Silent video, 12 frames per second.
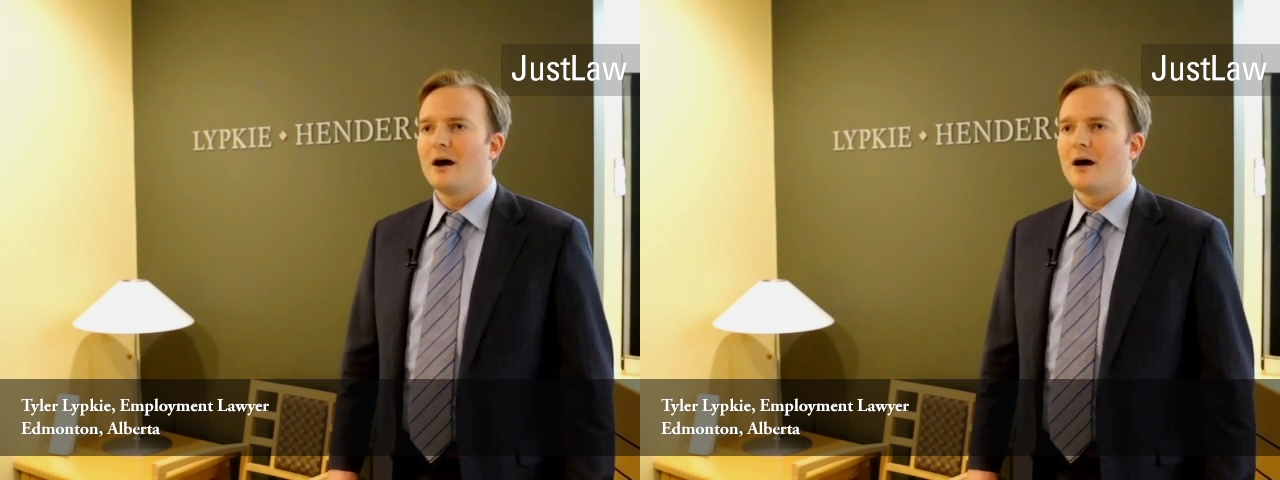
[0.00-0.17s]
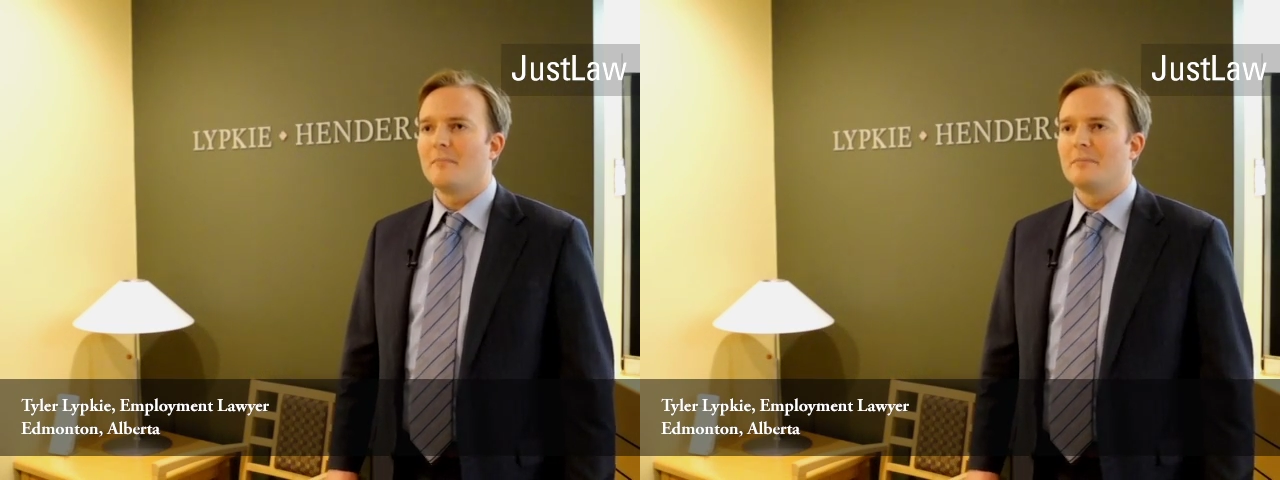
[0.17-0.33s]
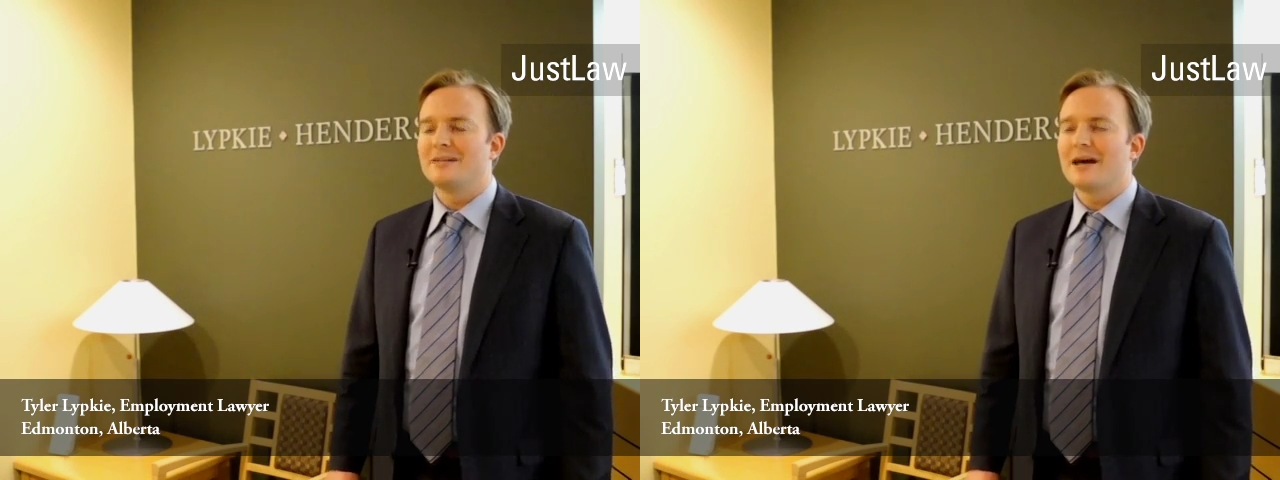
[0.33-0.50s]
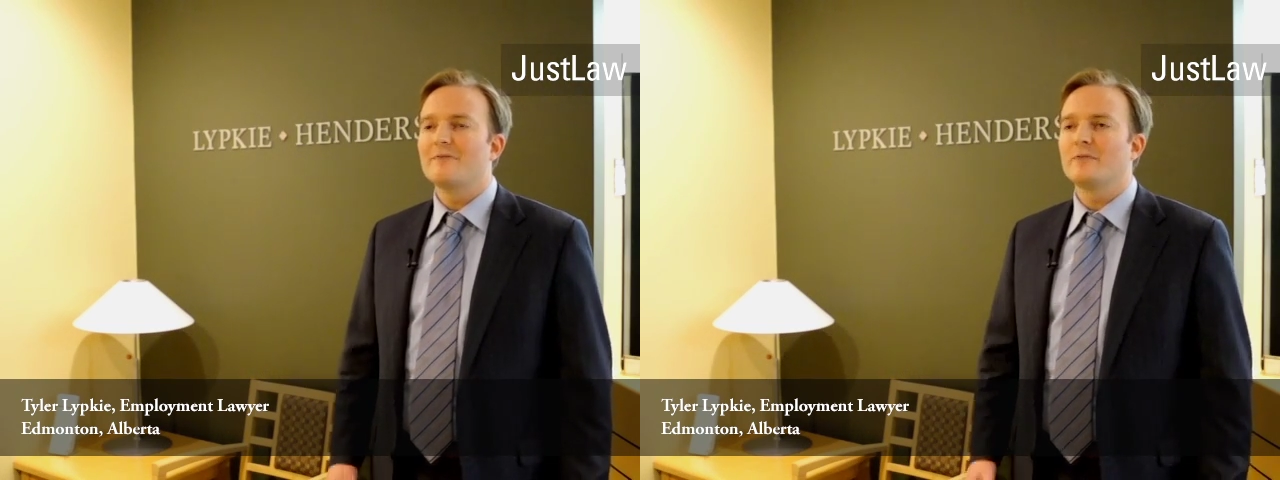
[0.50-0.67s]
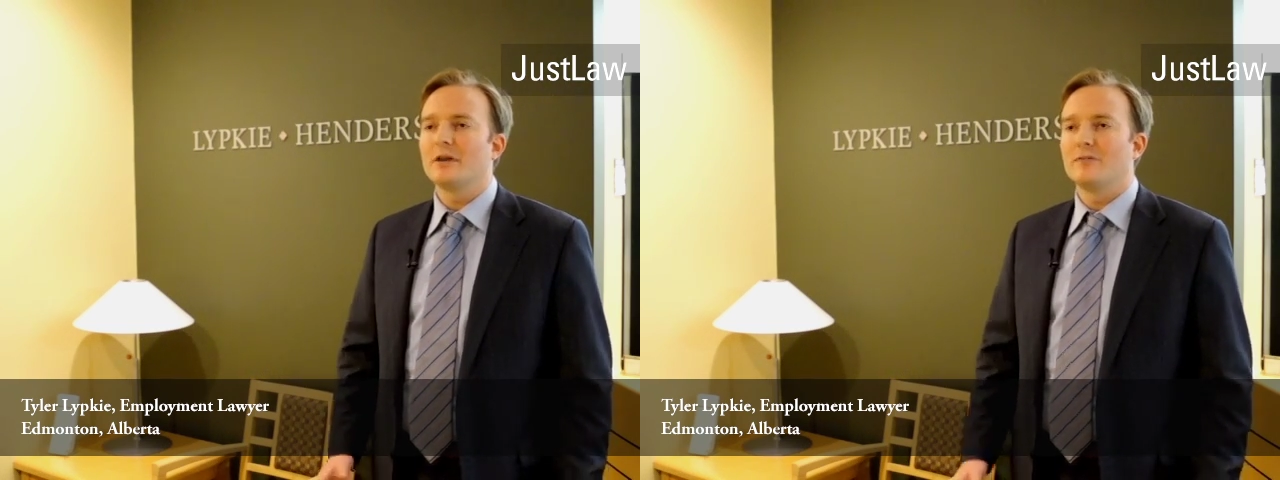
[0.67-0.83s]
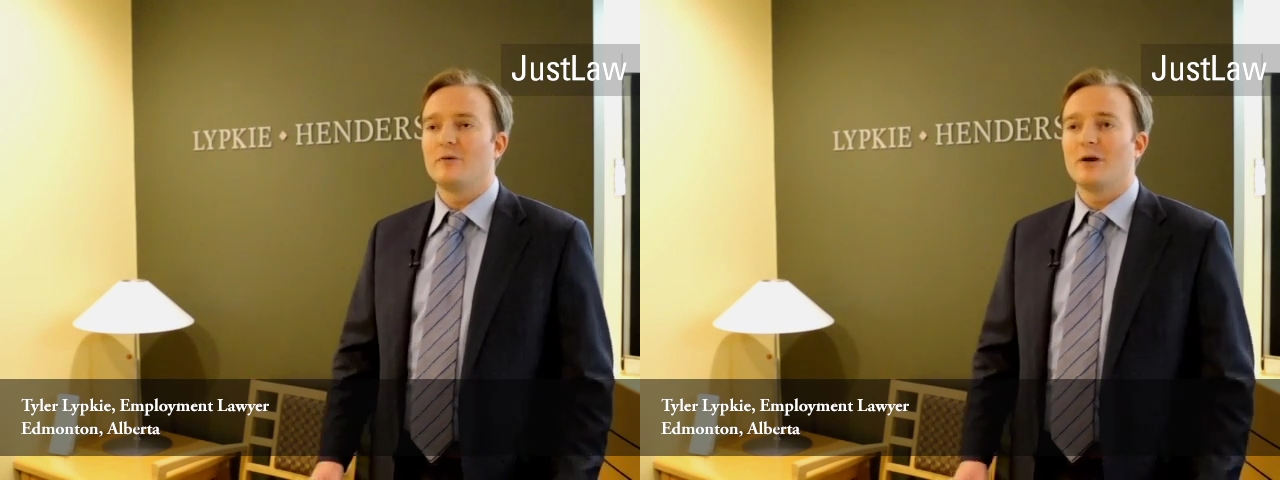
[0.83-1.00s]
But
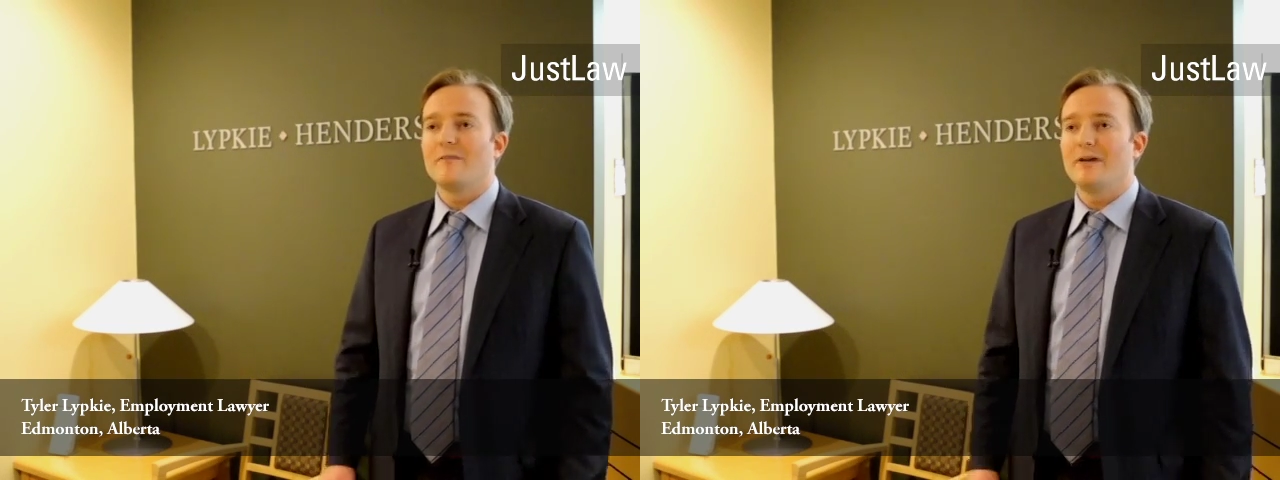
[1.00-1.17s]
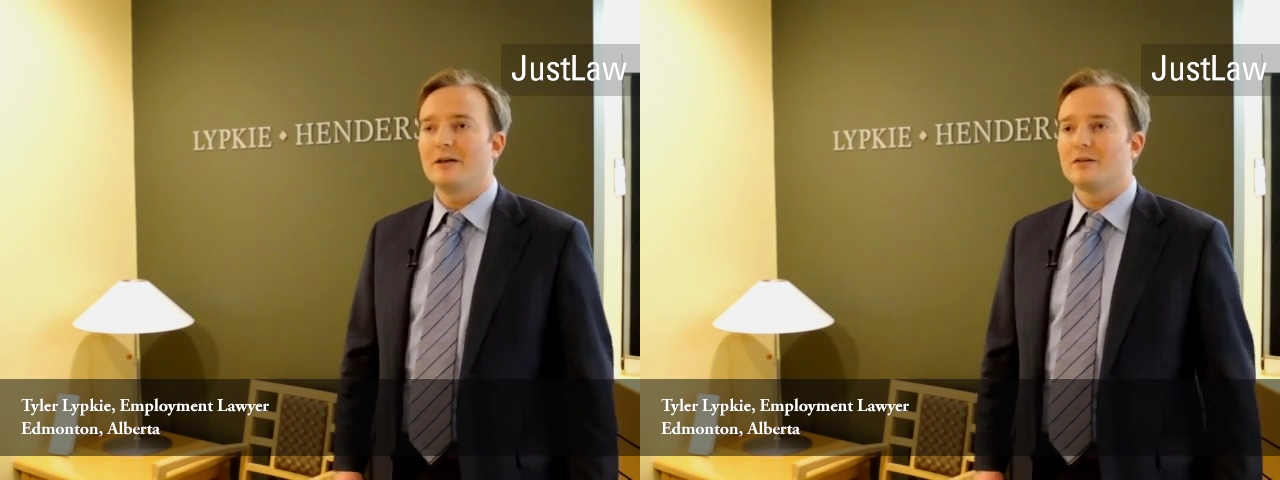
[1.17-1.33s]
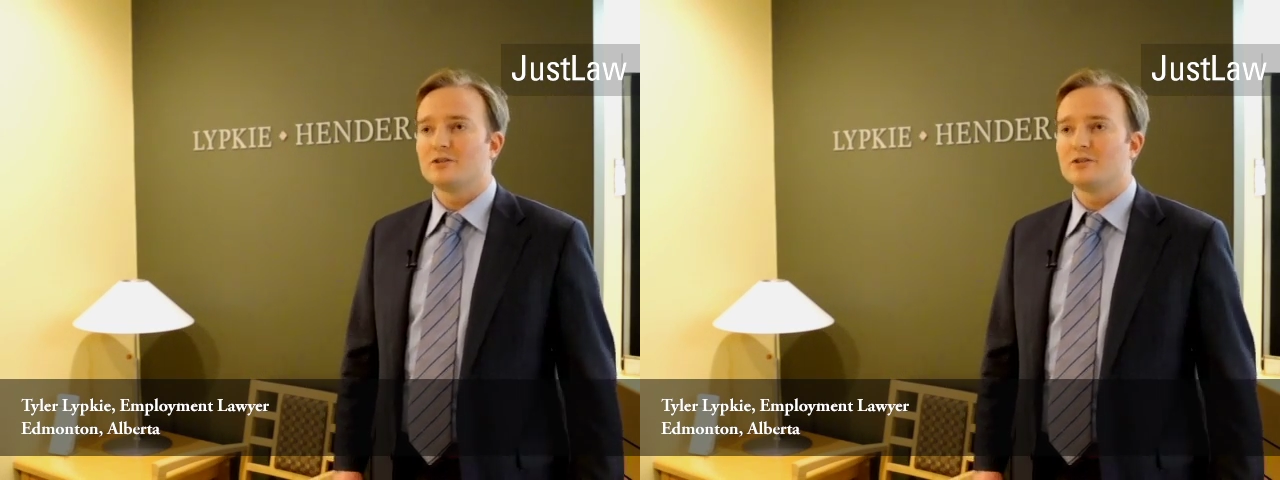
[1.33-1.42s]
definitely, if you have any